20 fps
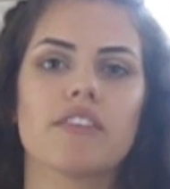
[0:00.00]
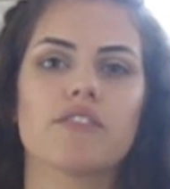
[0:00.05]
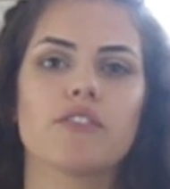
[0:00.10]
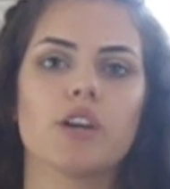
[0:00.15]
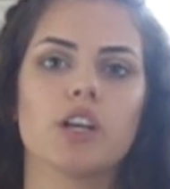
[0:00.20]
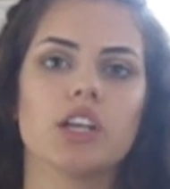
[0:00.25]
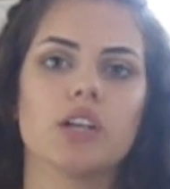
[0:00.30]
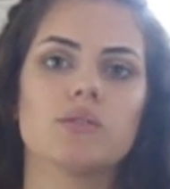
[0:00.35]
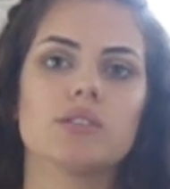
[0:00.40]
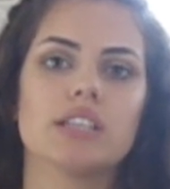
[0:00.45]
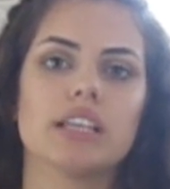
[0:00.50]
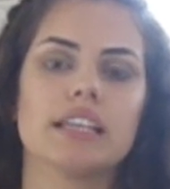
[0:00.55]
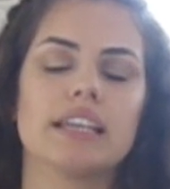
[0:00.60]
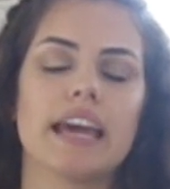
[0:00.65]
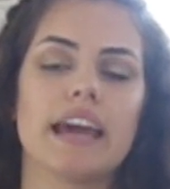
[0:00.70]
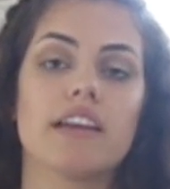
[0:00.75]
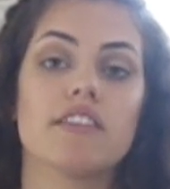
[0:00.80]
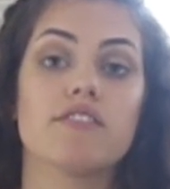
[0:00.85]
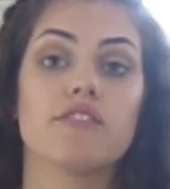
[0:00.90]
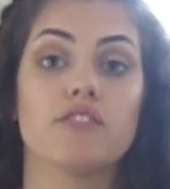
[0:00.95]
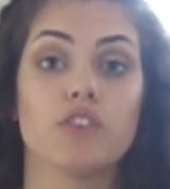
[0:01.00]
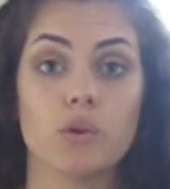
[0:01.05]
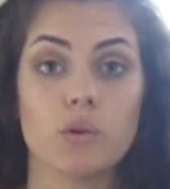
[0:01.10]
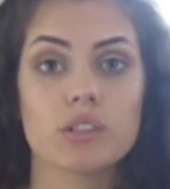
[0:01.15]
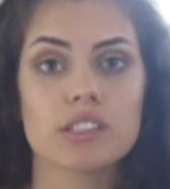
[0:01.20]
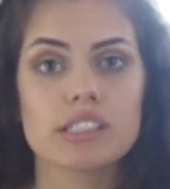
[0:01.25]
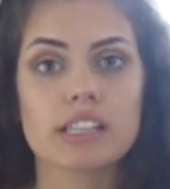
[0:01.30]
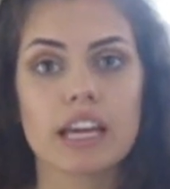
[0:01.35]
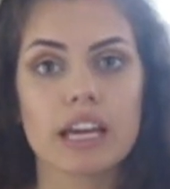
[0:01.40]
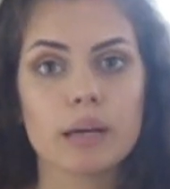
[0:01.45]
for you to get food
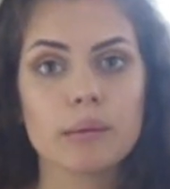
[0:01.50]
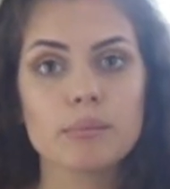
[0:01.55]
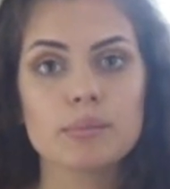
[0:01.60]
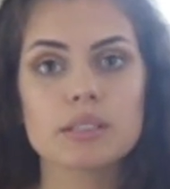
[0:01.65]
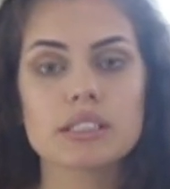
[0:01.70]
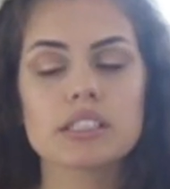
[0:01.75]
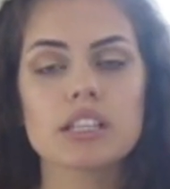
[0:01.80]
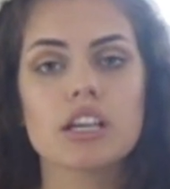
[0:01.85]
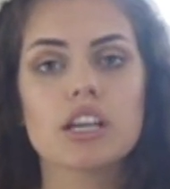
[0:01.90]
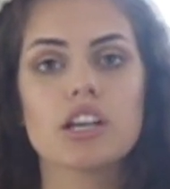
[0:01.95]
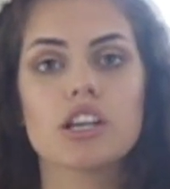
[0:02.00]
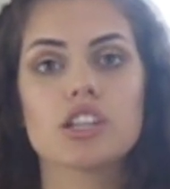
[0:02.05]
stamps,